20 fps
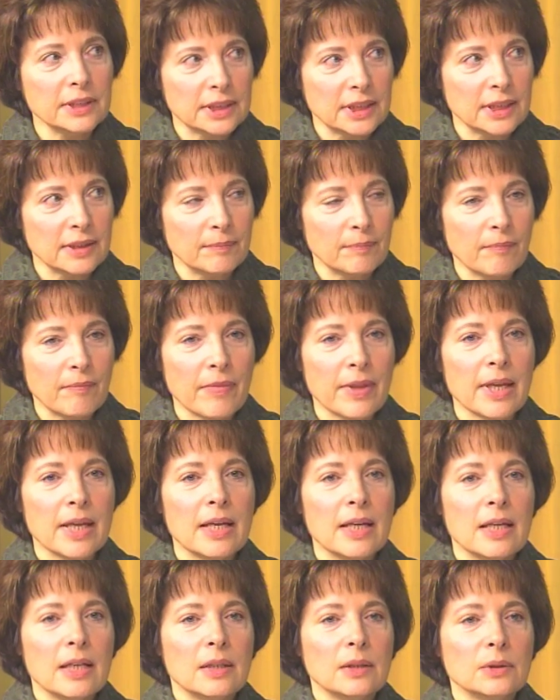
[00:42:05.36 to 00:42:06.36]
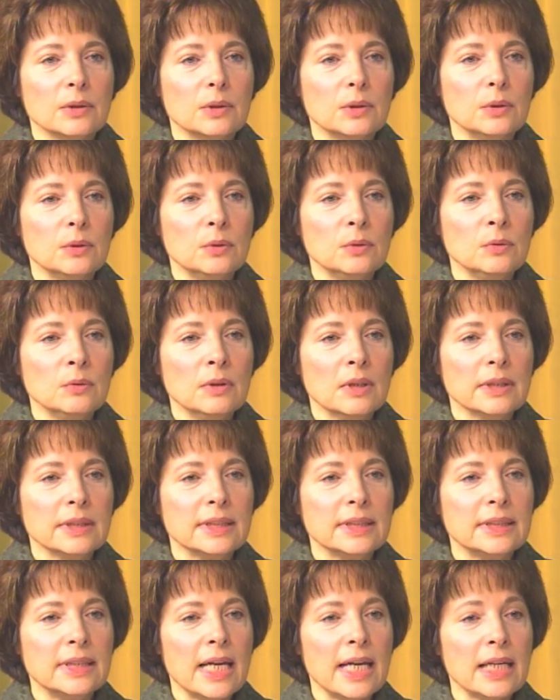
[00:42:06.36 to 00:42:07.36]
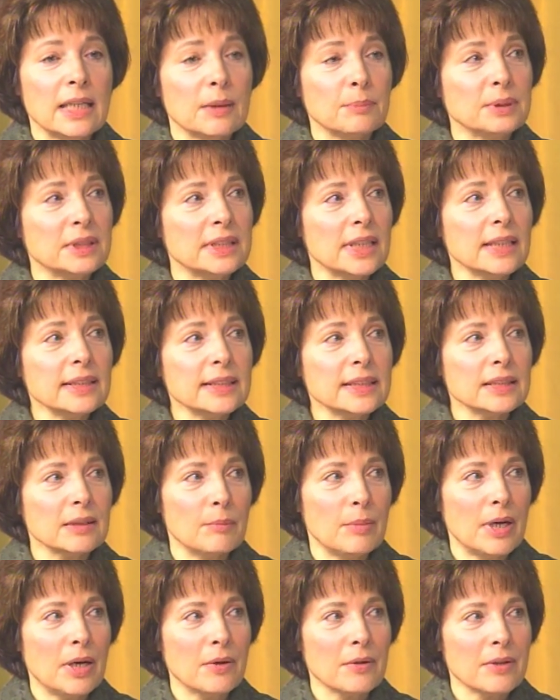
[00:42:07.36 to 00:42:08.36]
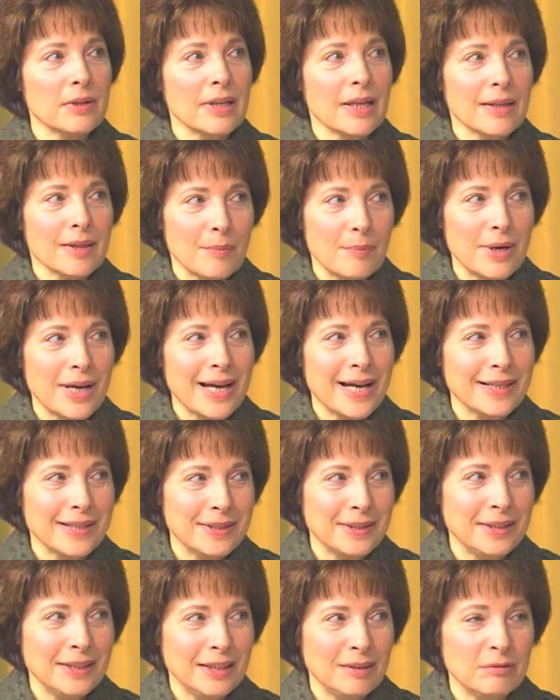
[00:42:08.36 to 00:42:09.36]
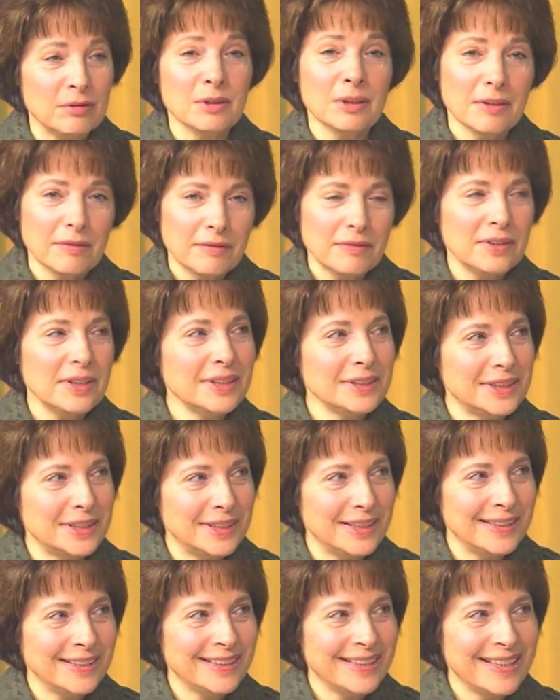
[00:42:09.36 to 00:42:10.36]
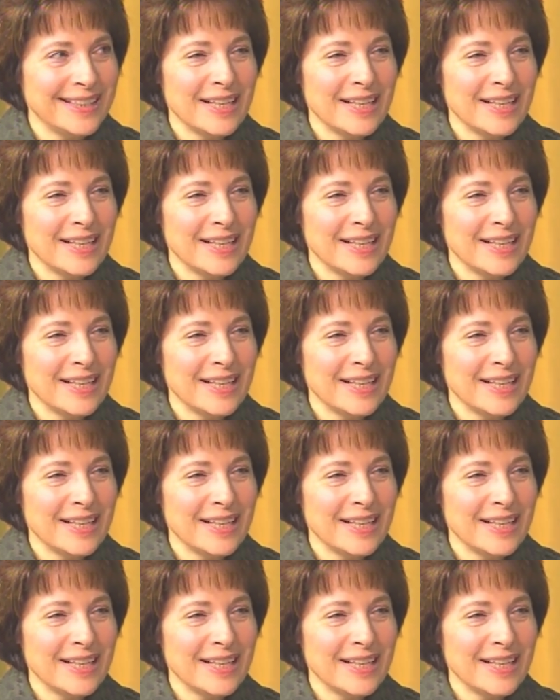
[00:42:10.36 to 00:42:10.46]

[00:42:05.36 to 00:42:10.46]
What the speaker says: it. To stay and obsess about the bad and the evil feeds it.